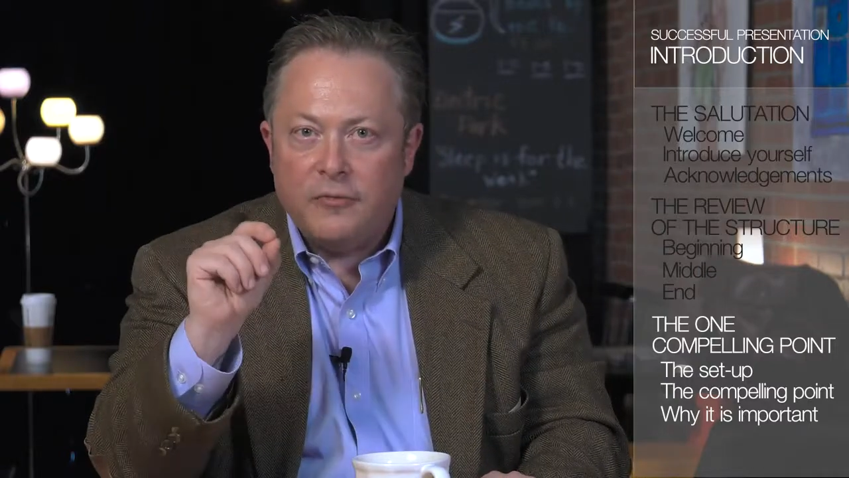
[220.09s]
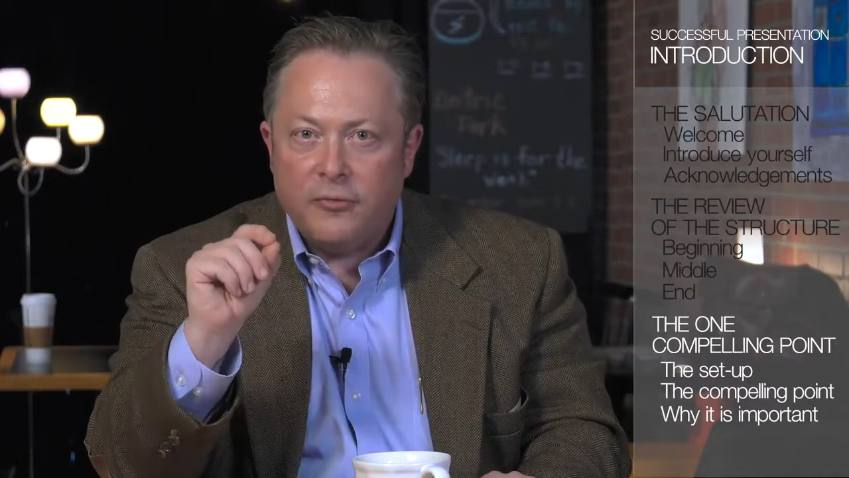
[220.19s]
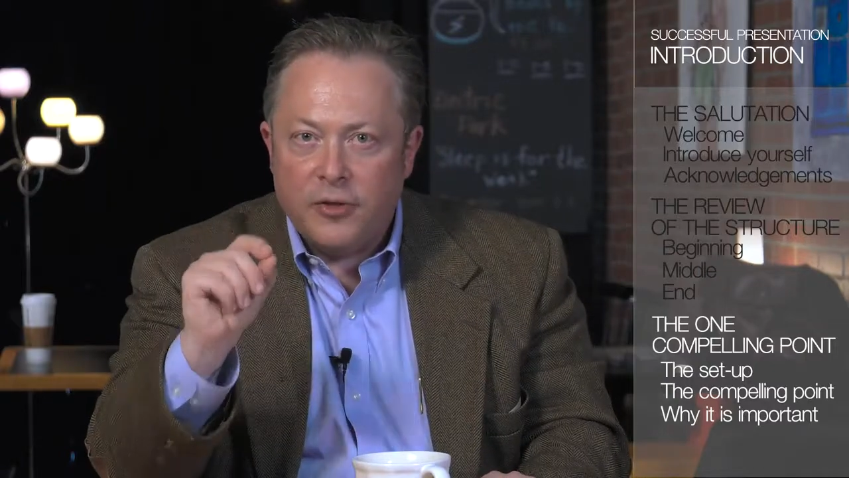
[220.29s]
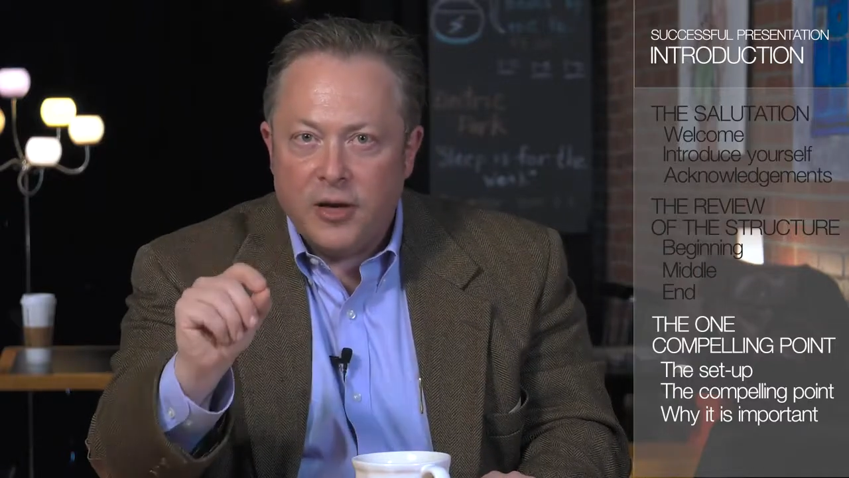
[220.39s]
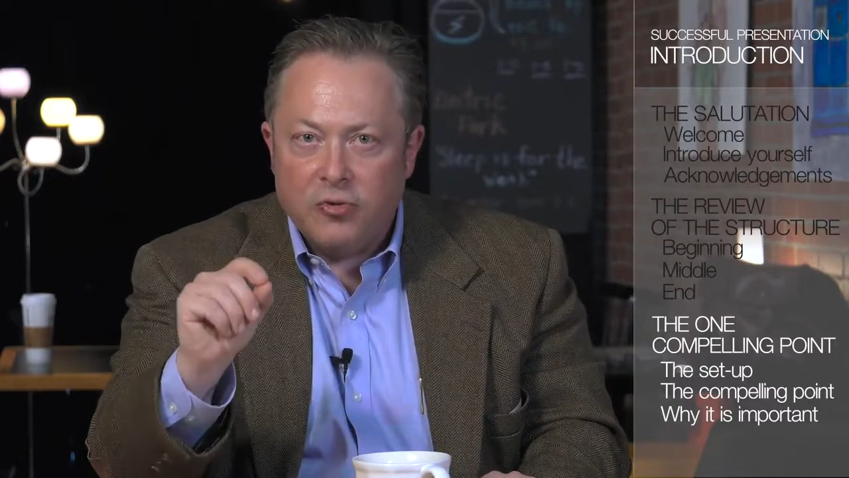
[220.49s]

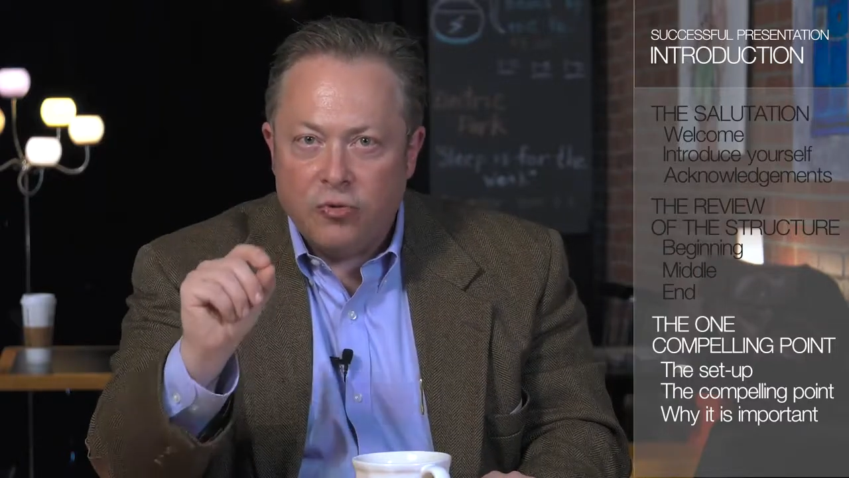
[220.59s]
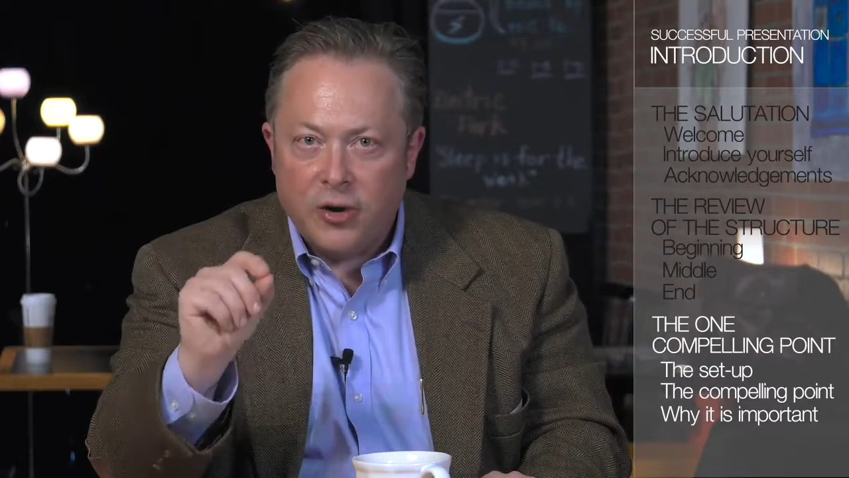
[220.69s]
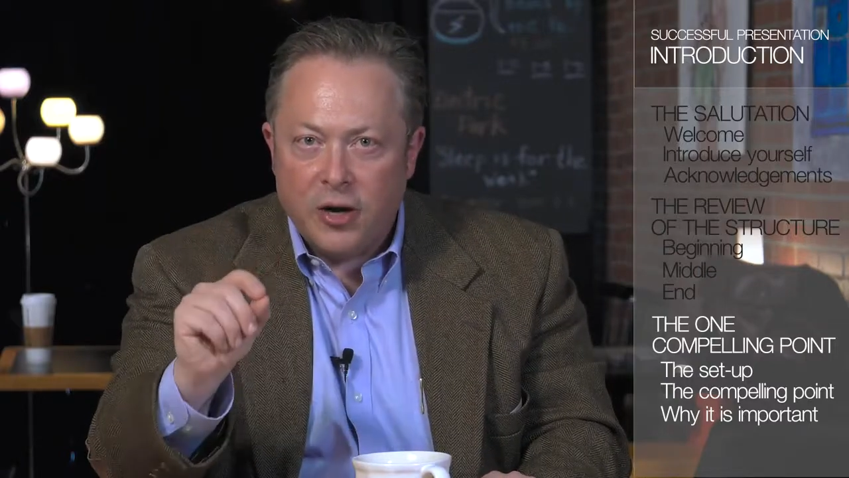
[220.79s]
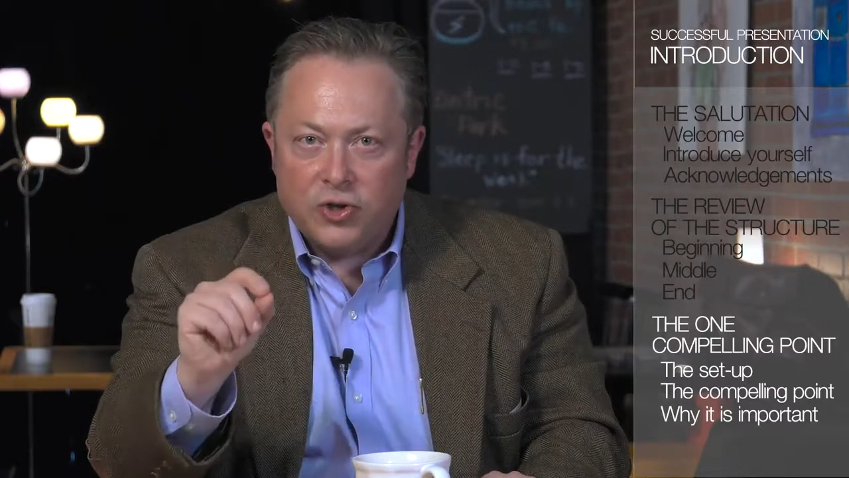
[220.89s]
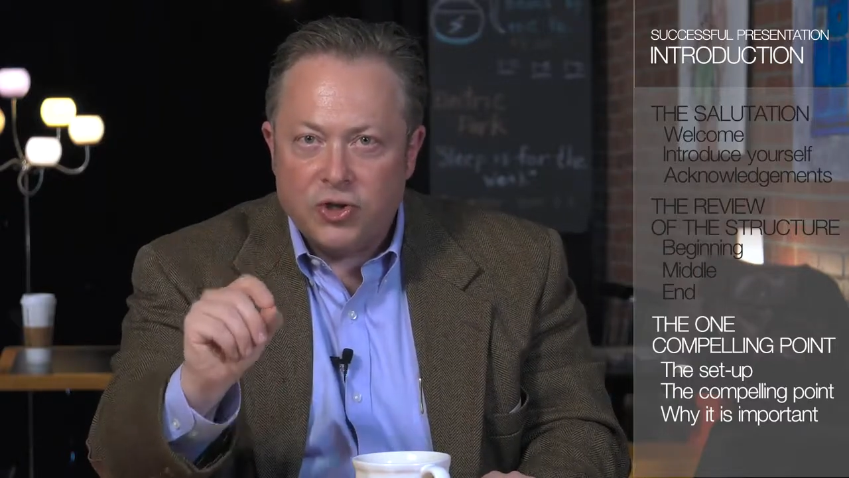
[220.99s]
for the
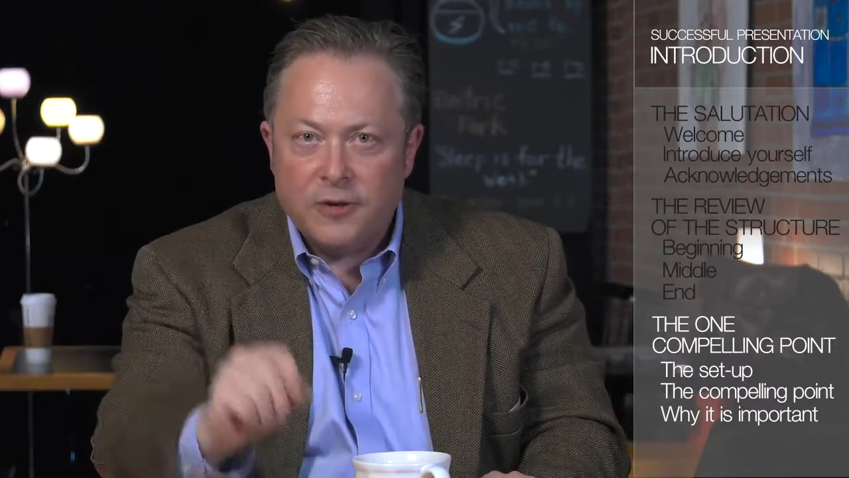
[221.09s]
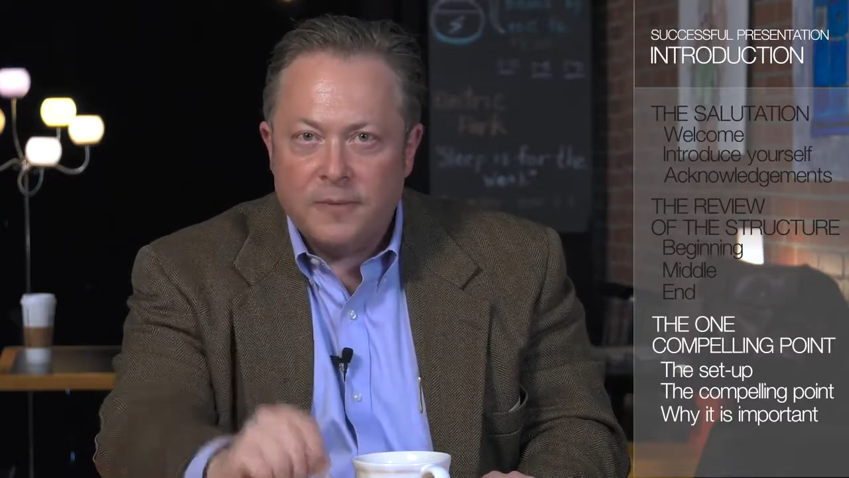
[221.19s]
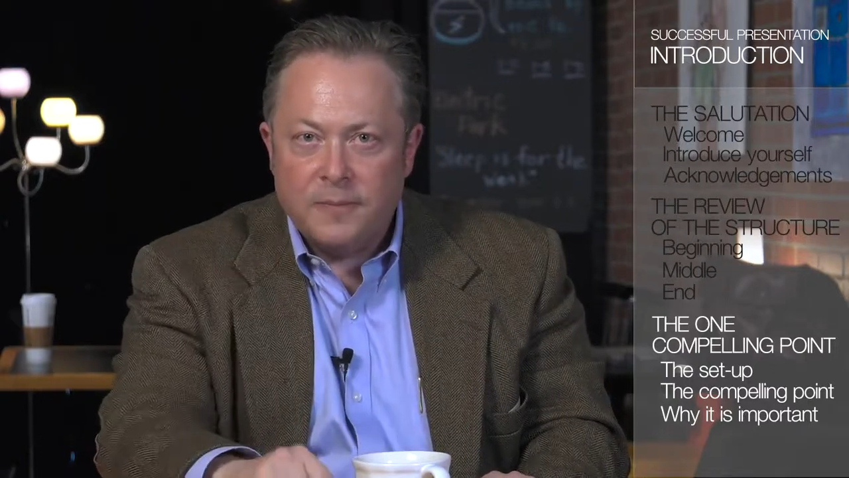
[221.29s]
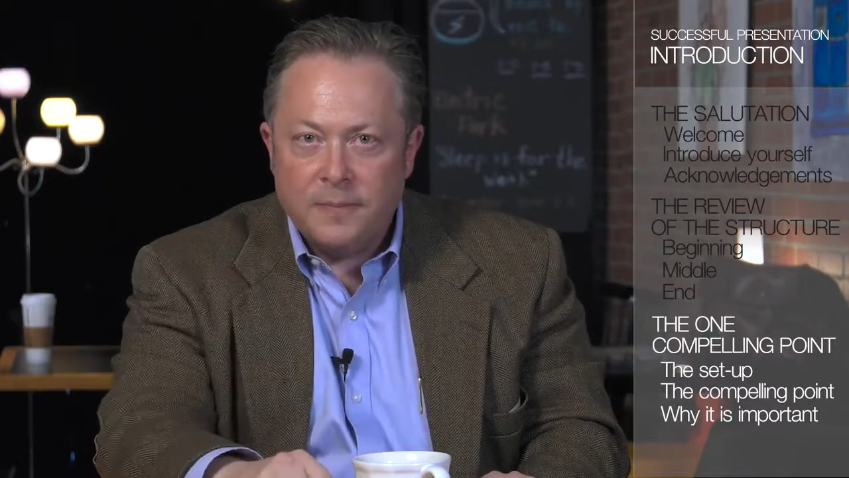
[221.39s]
introduction.